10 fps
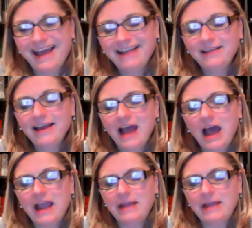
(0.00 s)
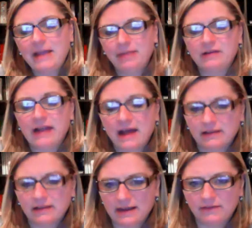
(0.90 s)
That's not hype. That's
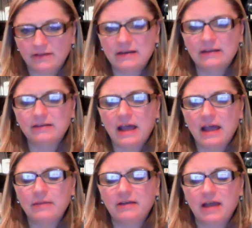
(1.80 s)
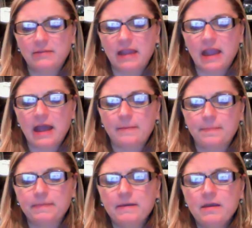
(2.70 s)
reality. I've seen it time and time again.